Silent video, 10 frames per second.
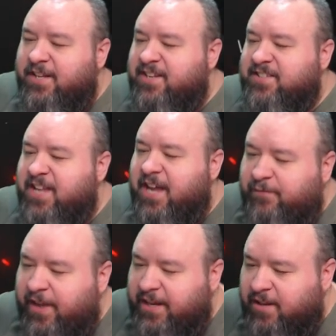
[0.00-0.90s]
Does not
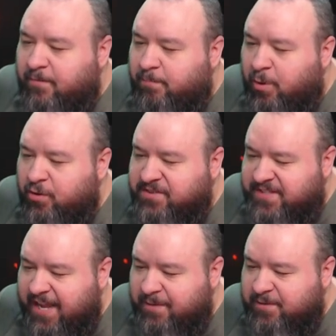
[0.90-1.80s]
affect bonus
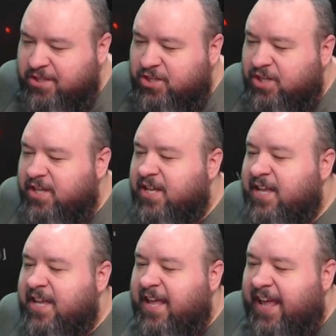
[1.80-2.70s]
damage.
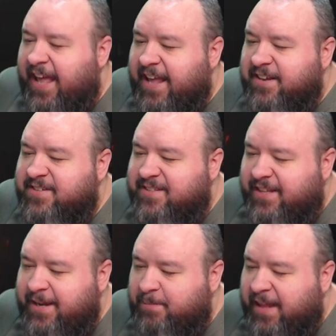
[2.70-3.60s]
And the
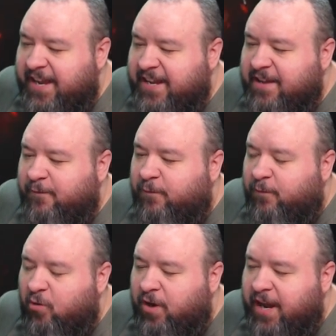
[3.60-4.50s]
Sling Blade,
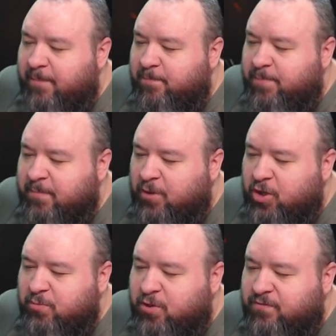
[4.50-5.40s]
4 MP
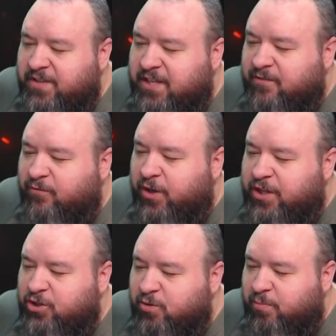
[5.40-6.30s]
blue move, deal
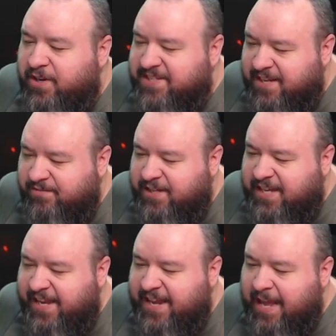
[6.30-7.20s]

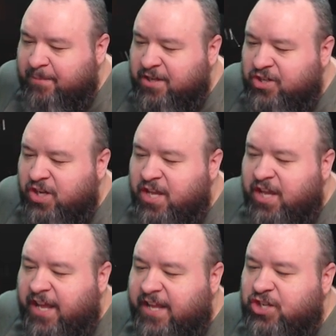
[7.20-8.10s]
42.7k damage,
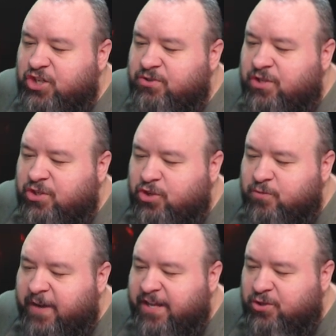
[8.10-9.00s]
and choose a
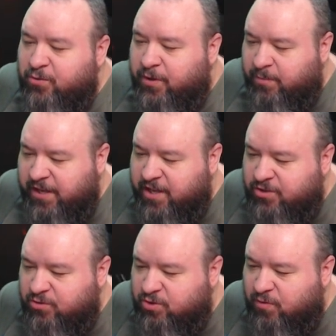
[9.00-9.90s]
2x2
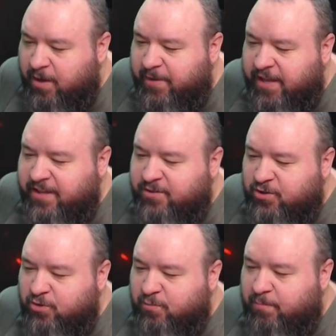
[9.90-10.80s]
area to swap
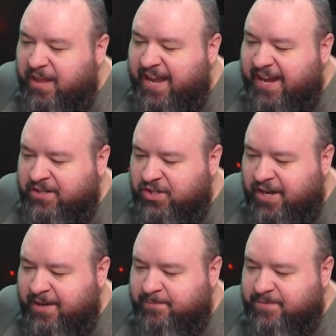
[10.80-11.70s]
into black
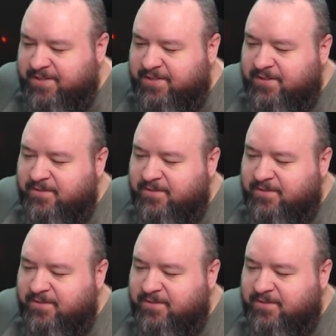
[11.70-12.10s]
gems.